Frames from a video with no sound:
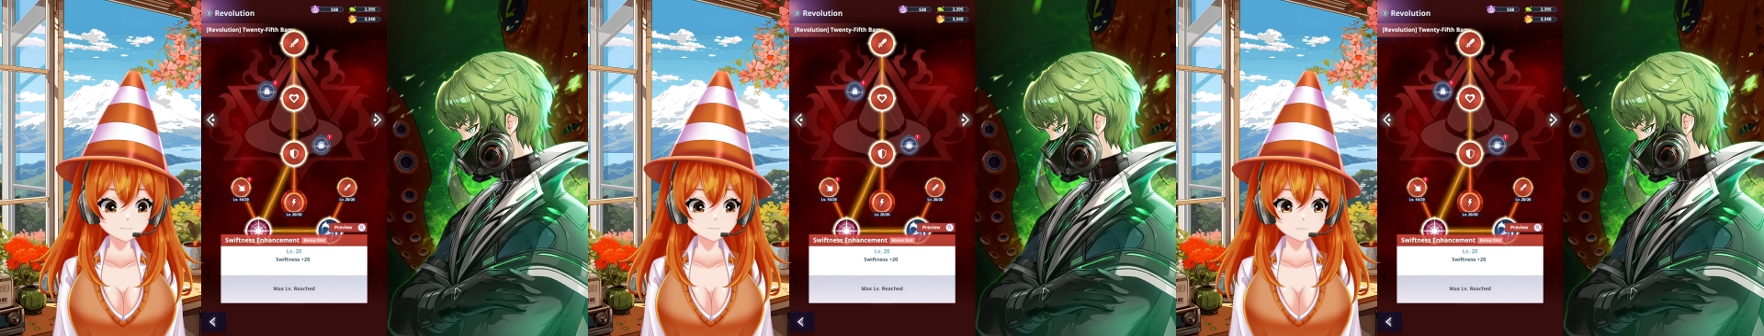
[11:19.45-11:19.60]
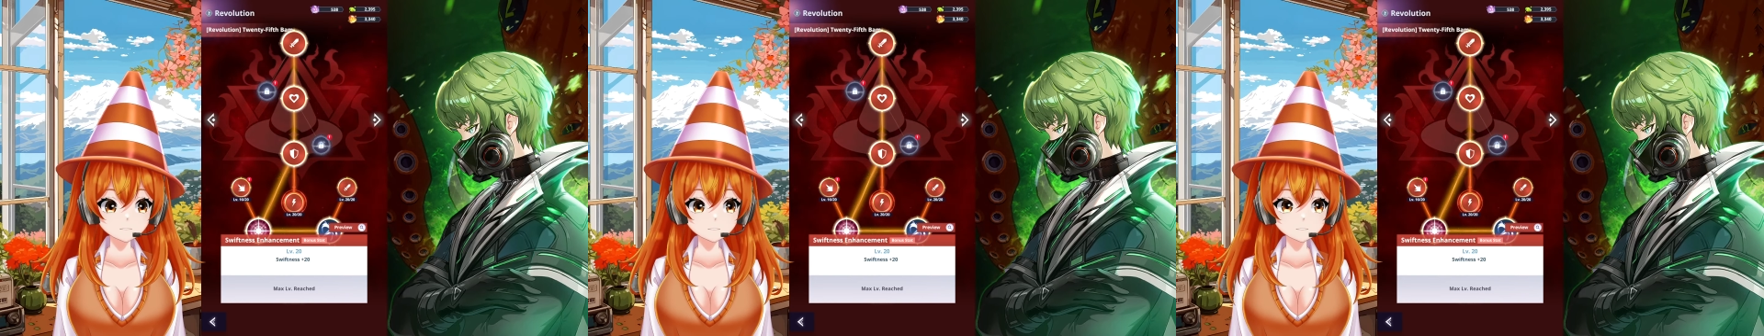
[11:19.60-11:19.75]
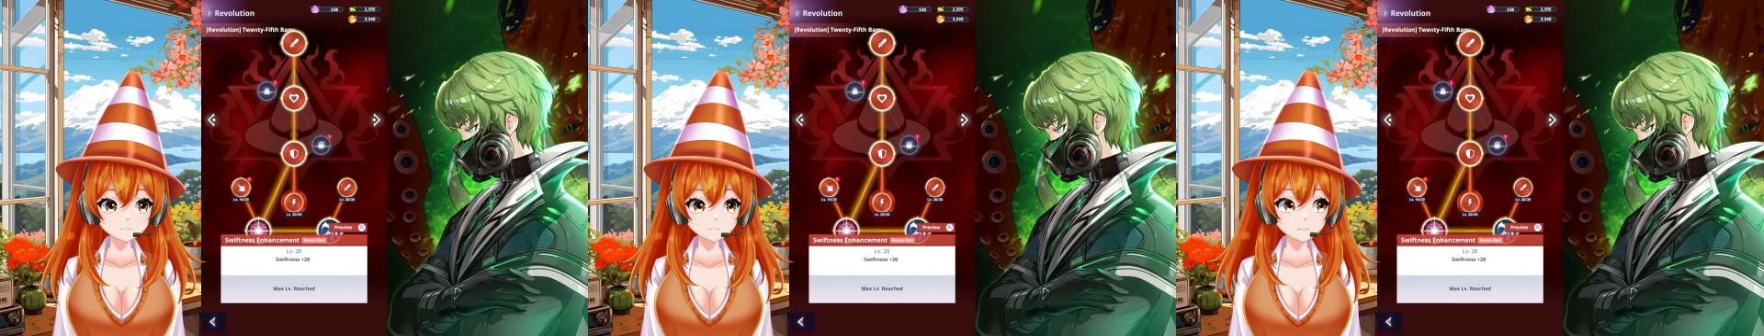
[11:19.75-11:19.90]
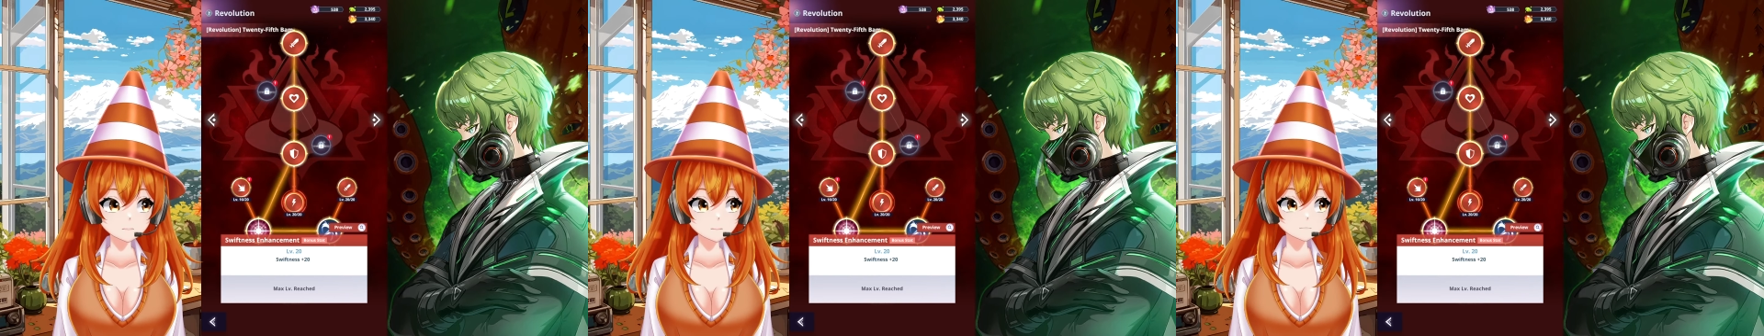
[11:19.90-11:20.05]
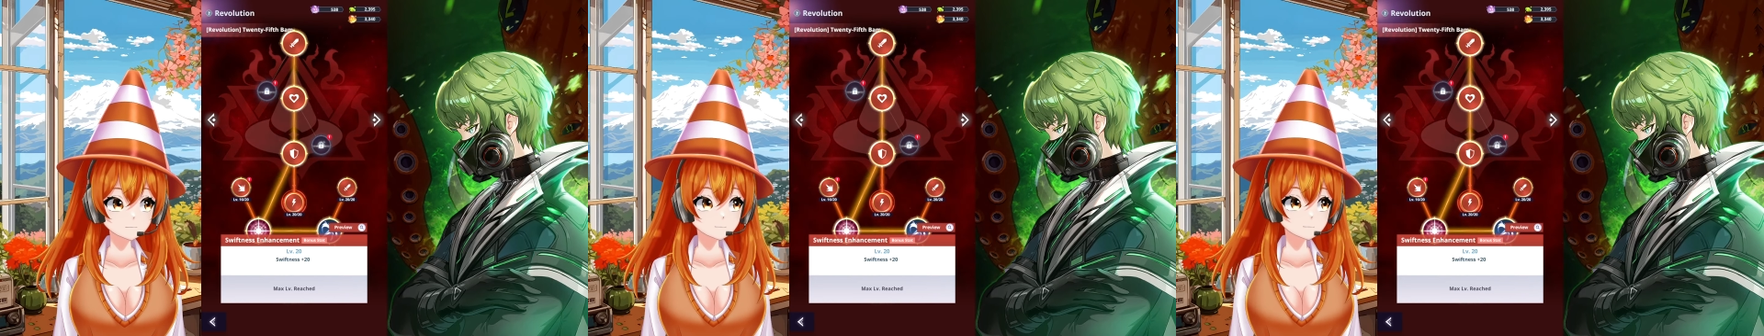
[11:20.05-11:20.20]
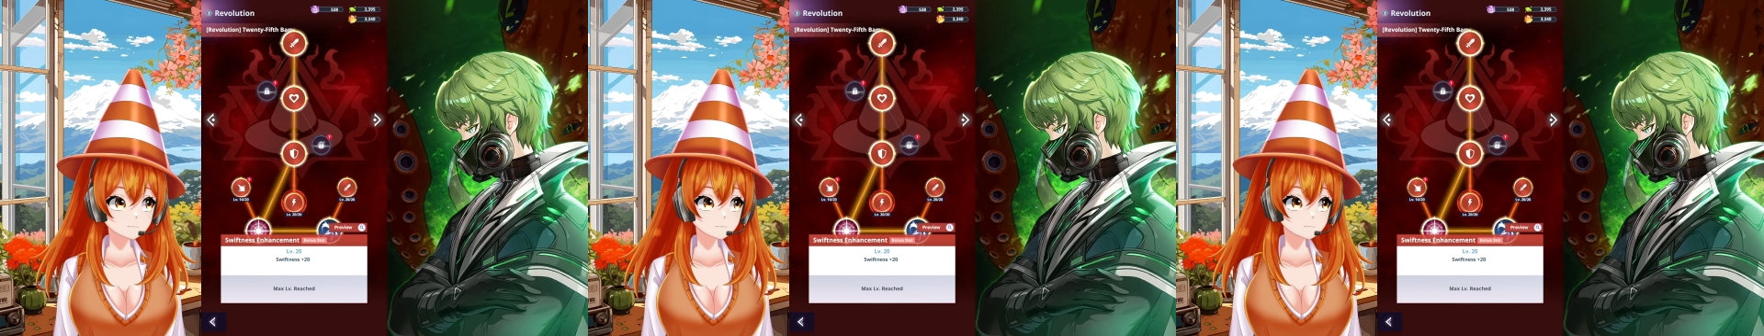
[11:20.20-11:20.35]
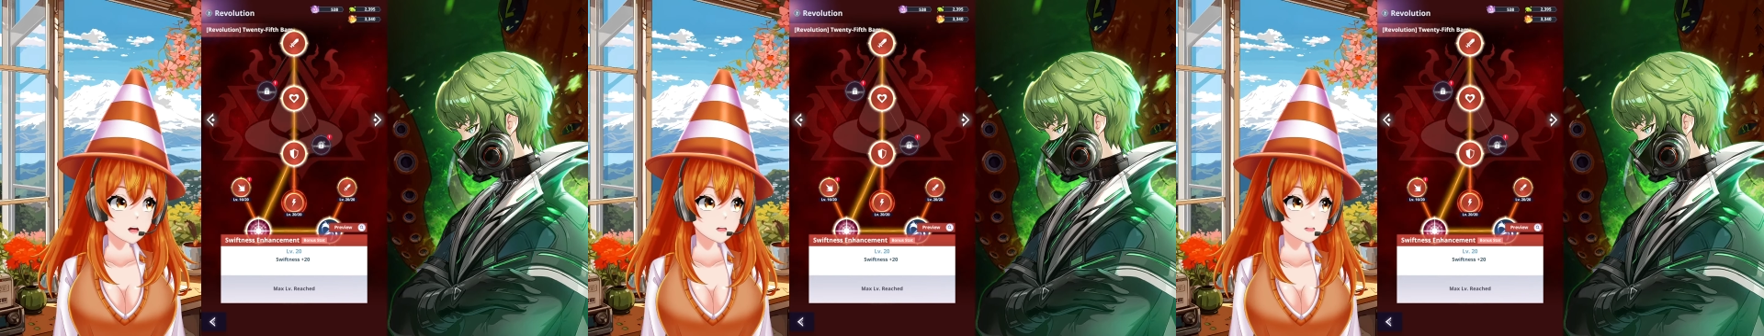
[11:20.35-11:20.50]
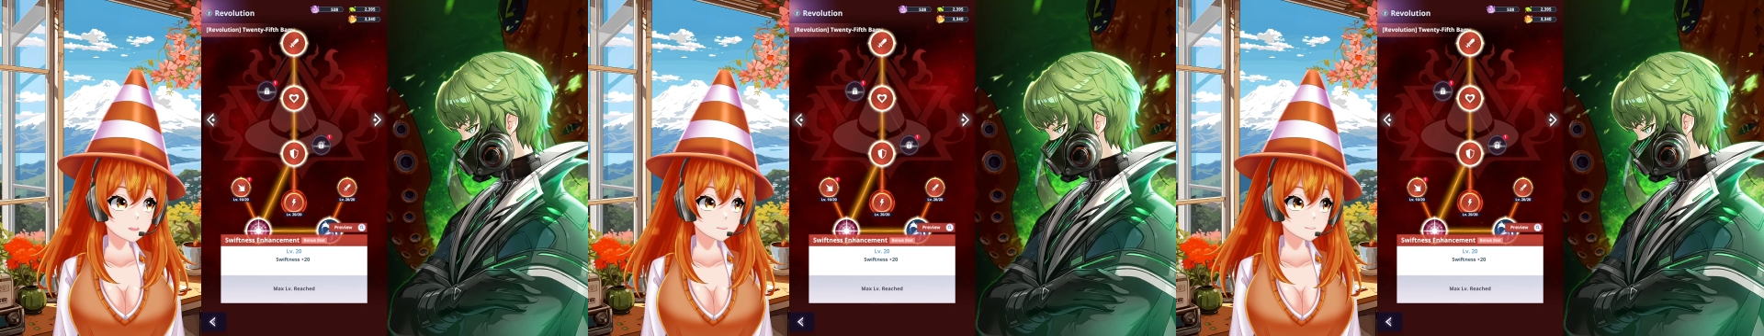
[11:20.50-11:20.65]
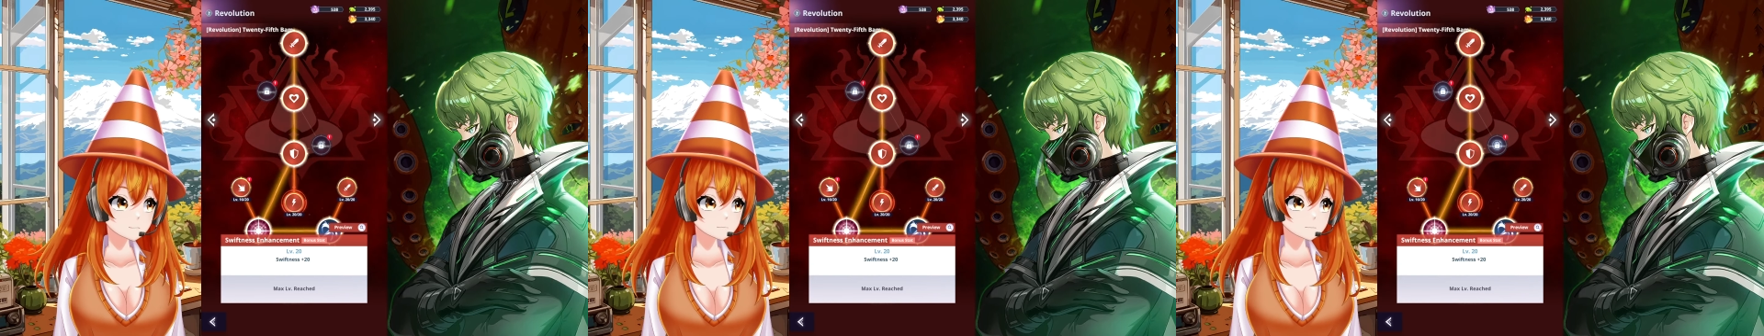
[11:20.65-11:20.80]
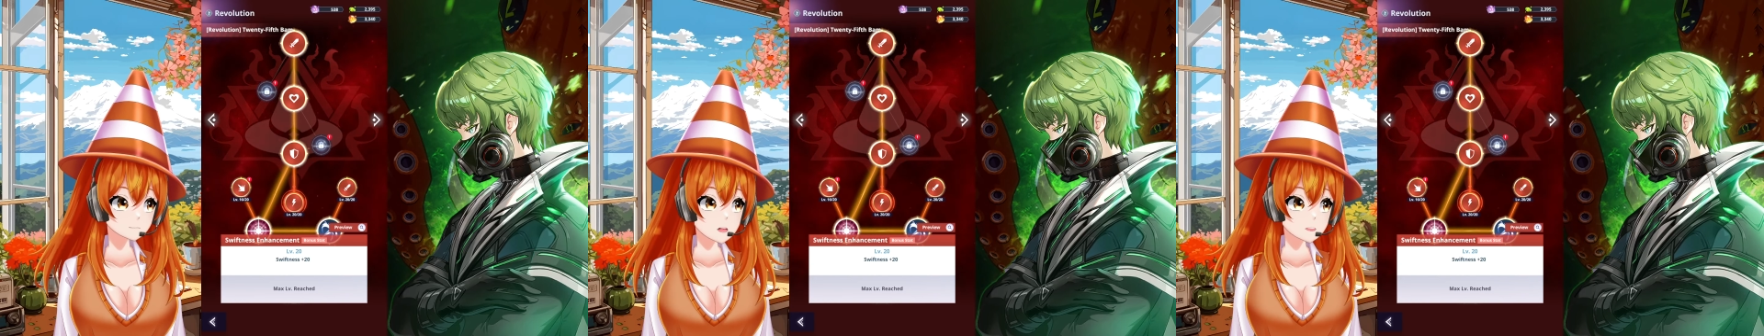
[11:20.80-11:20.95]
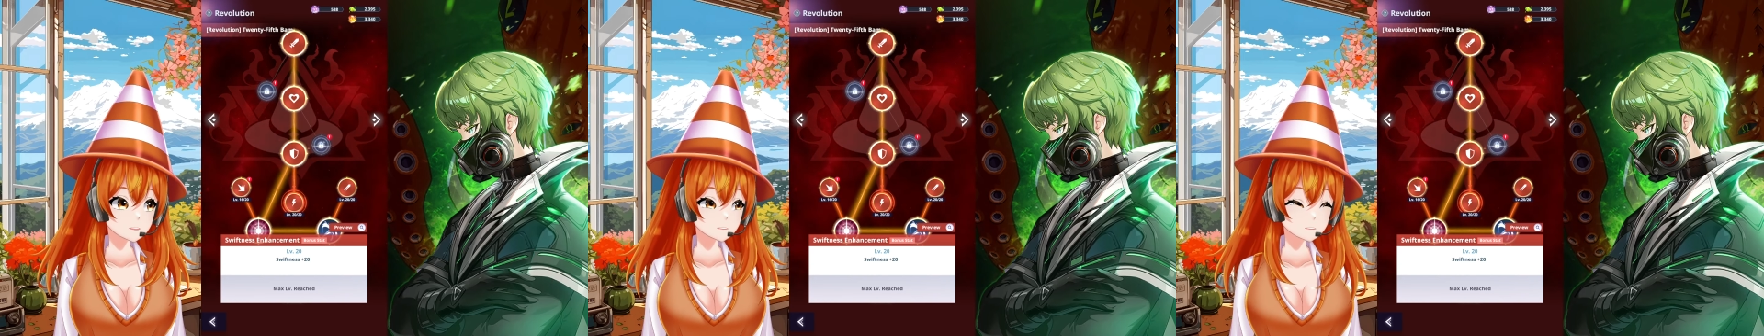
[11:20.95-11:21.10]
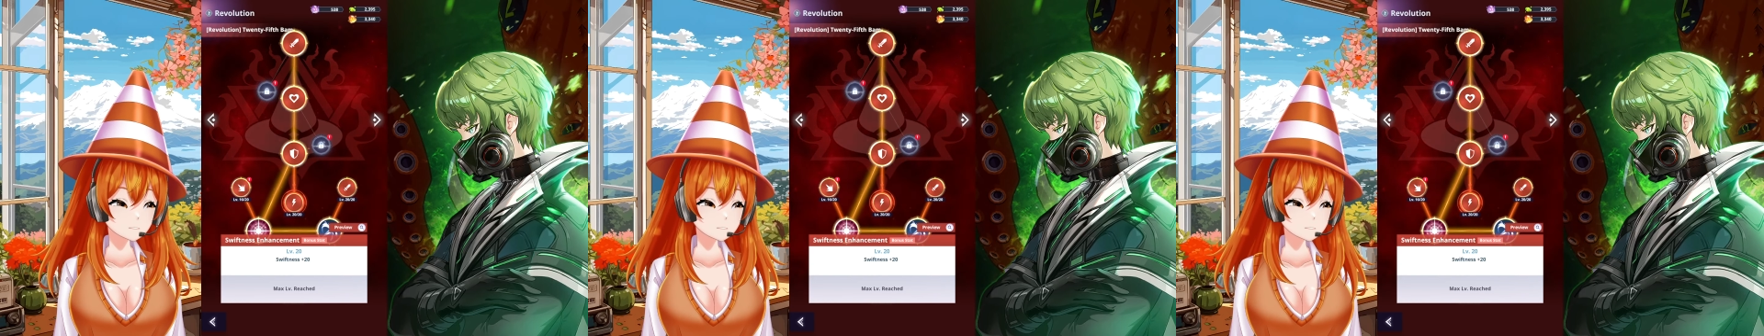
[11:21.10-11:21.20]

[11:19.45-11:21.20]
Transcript: so I went for it.